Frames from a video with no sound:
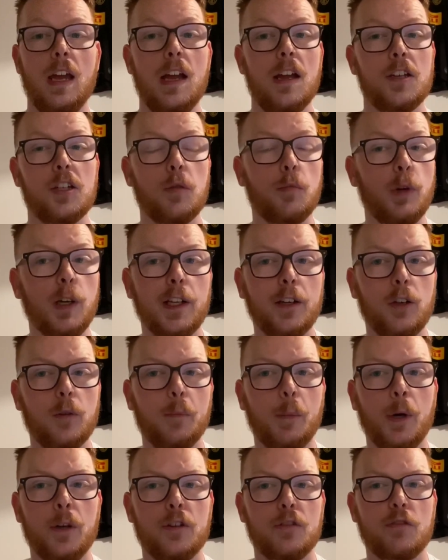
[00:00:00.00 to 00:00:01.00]
Some really
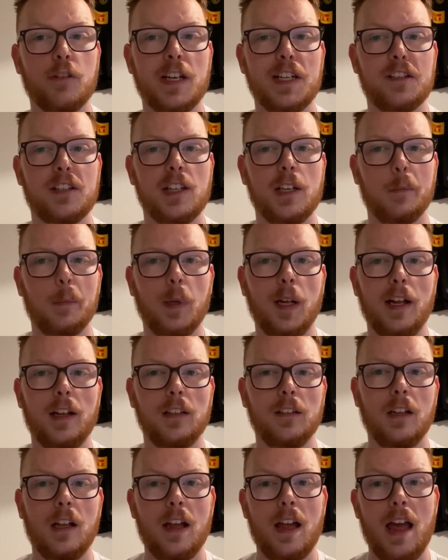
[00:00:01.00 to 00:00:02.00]
good points raised there,
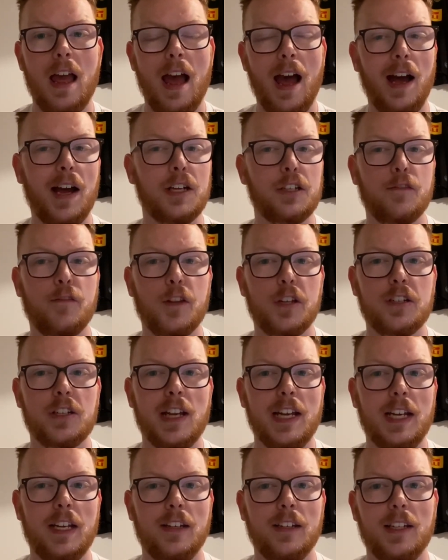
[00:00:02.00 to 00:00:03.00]
Bilal. As for the
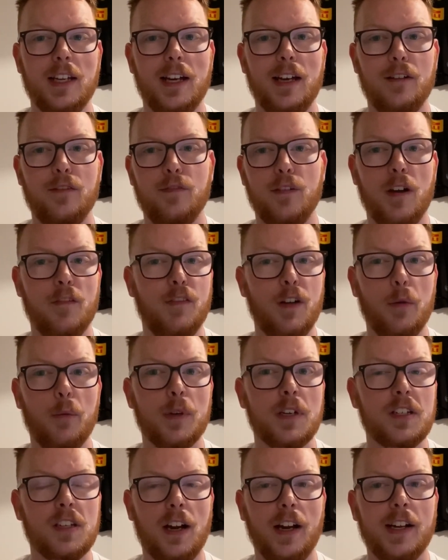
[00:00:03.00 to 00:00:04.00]
second half, I felt
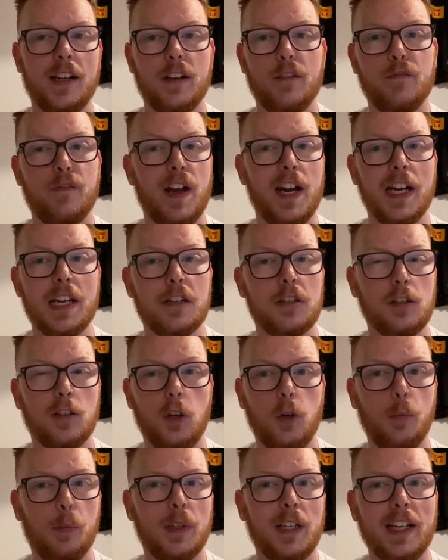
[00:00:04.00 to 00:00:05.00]
we started it very
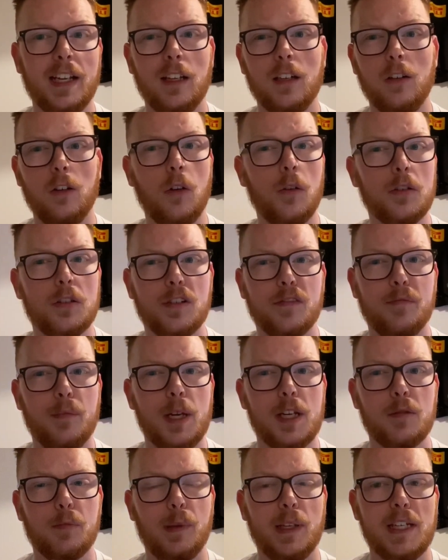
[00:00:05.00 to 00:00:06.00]
sloppily, lots of
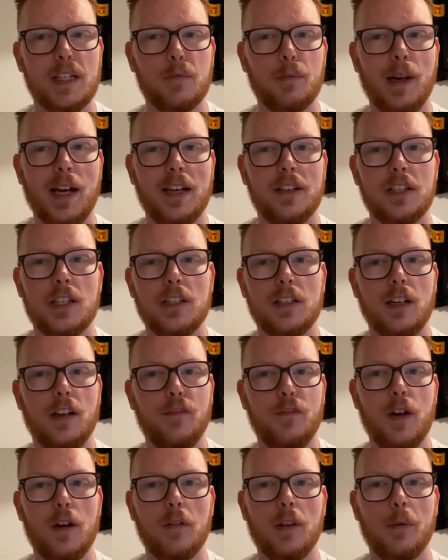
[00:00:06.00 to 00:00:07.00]
misplaced passes, and I
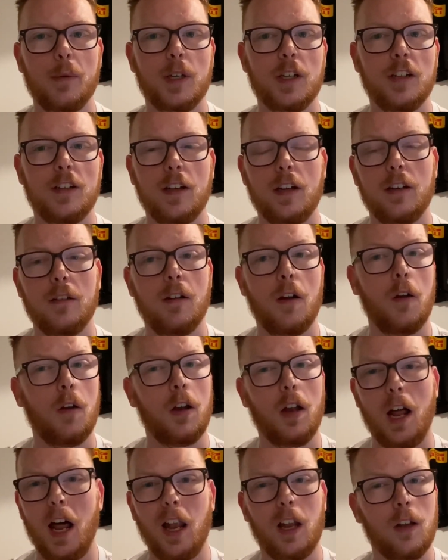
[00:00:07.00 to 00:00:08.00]
felt that we could have done
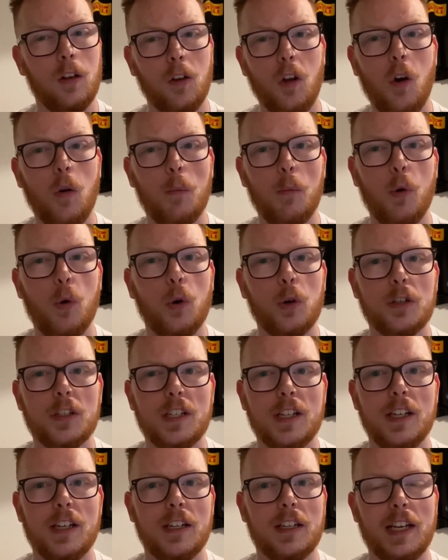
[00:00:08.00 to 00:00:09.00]
a lot more
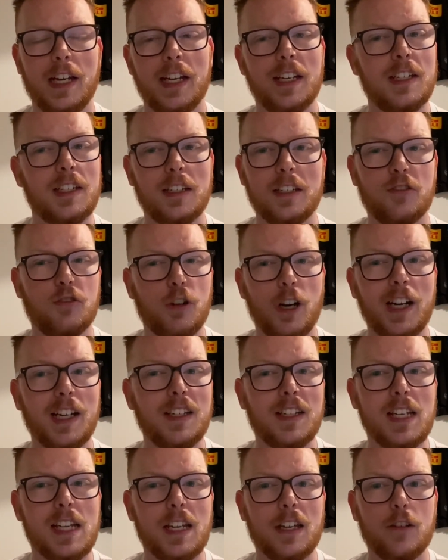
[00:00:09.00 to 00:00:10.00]
to kind of try
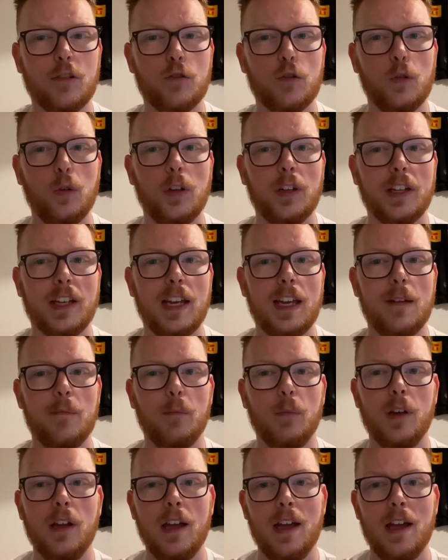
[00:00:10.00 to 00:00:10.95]
and take control of the game.